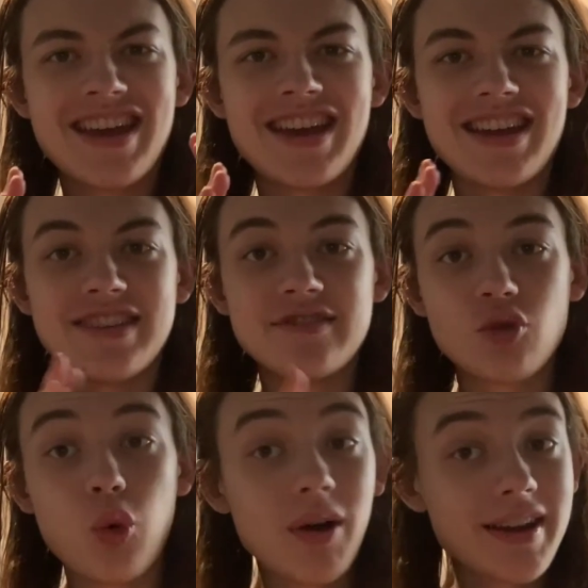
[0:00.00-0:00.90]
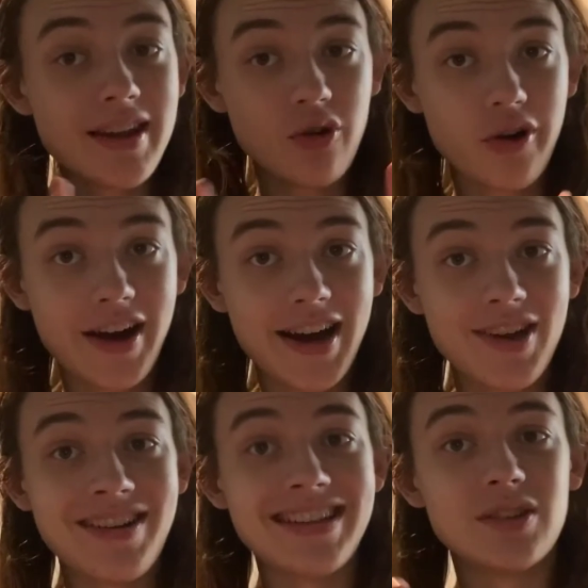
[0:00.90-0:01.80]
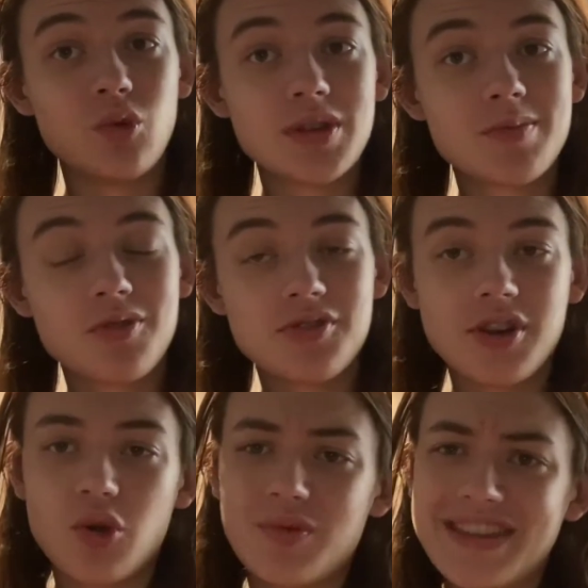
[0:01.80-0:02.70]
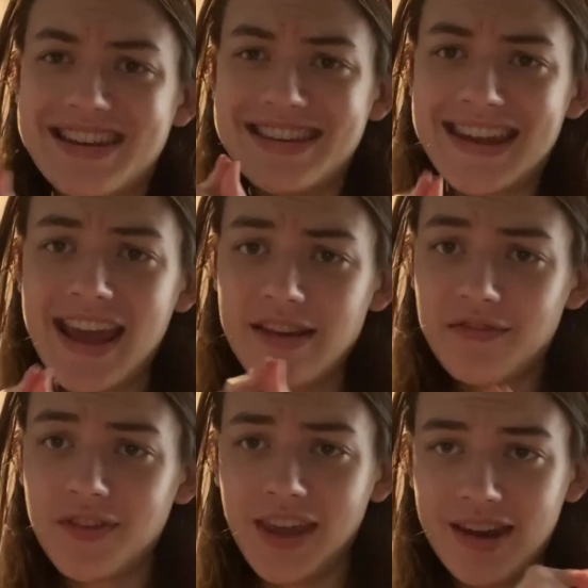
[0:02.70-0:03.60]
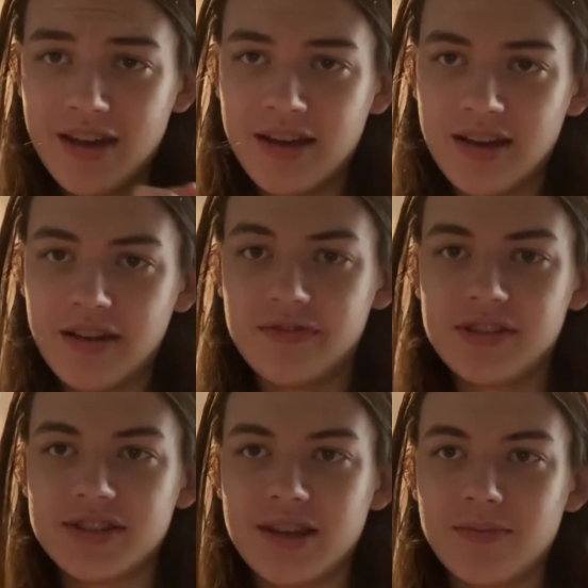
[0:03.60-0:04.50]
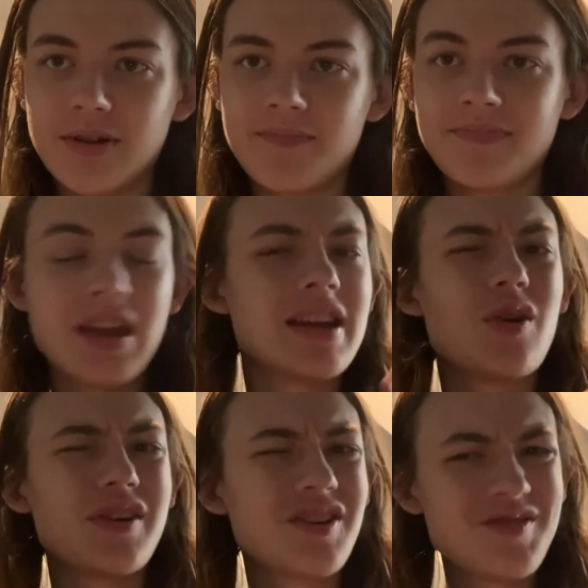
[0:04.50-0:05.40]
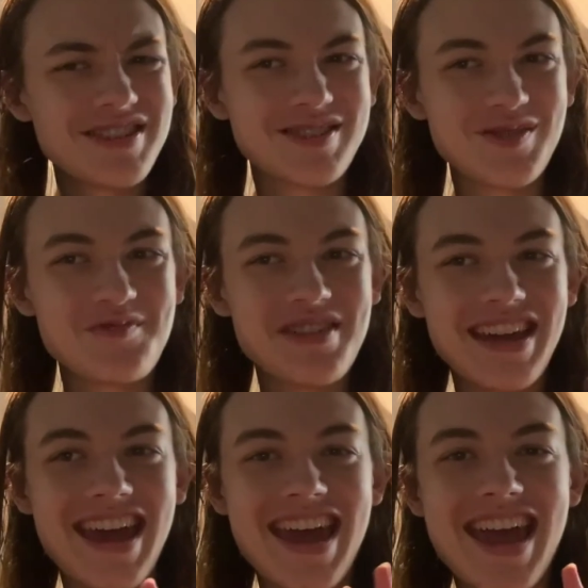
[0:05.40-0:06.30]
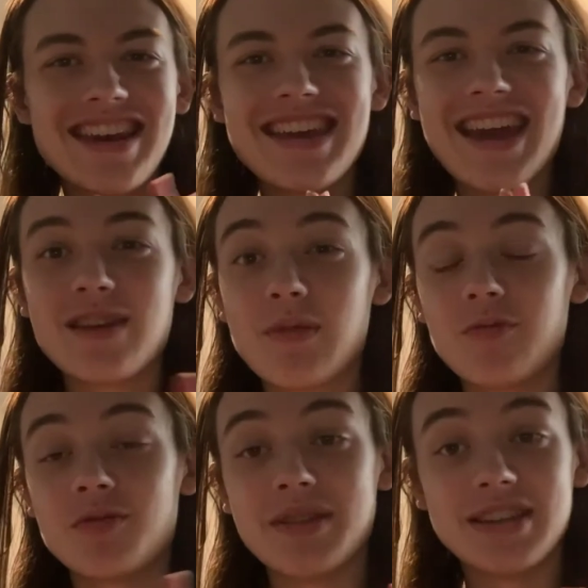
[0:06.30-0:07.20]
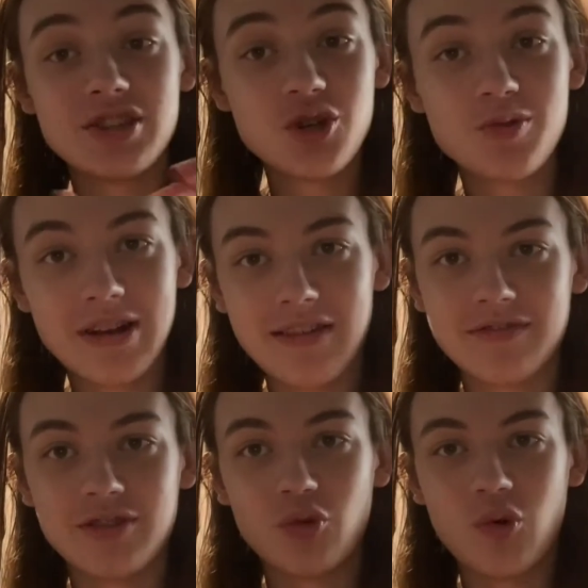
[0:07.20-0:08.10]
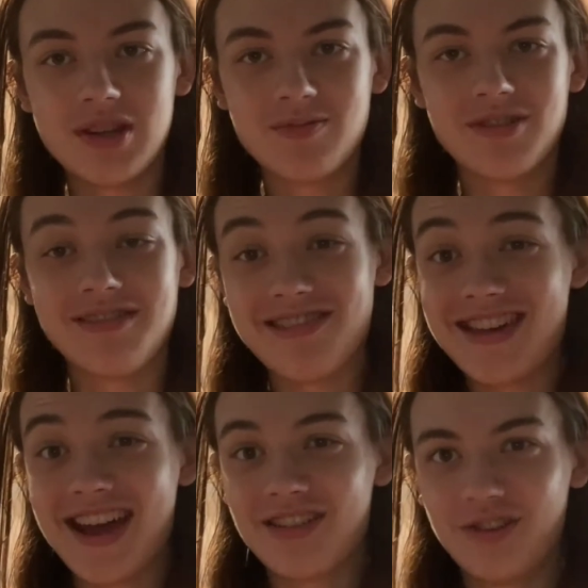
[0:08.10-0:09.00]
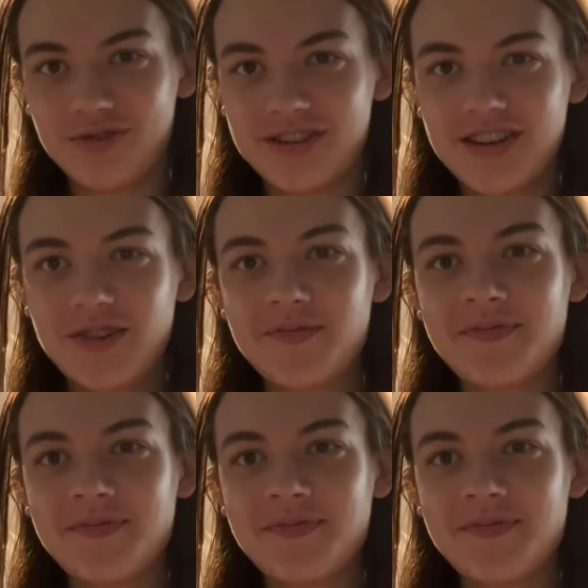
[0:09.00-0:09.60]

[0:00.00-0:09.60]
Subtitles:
is 20 or higher and the whispers are within 10 feet of the sleeper. Now, I don't assume that any enemy would be stupid enough to whisper that close to you,